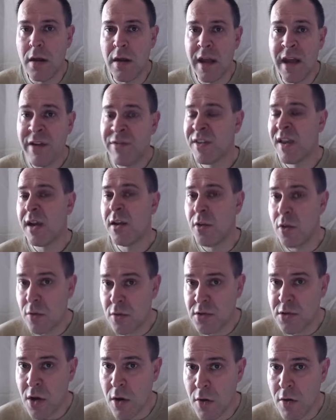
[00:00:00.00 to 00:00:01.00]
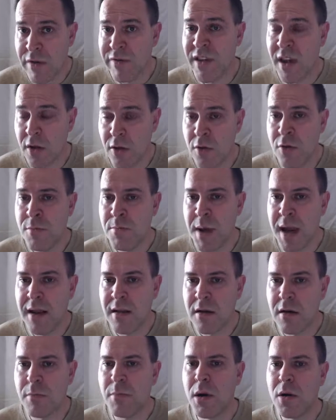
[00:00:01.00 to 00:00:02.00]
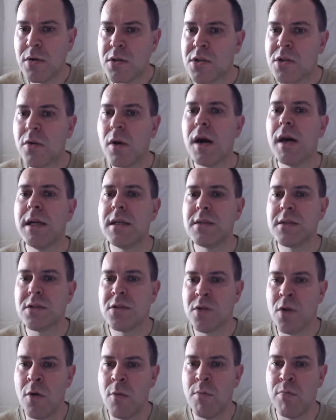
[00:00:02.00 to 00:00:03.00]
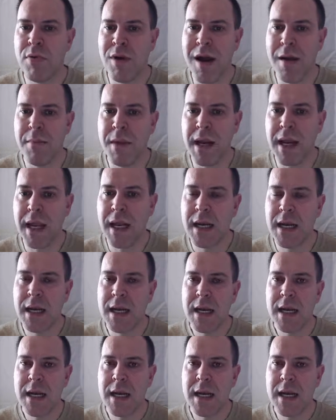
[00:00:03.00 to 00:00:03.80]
If they do paint their boats twice, so priming it,